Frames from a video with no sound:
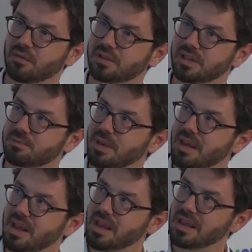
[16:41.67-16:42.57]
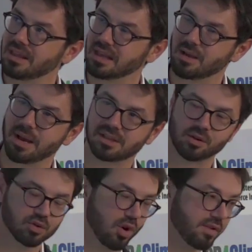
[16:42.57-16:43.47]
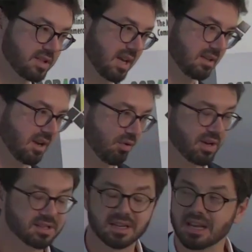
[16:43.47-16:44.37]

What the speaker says: CSP, the capacity goes over 10 terawatts.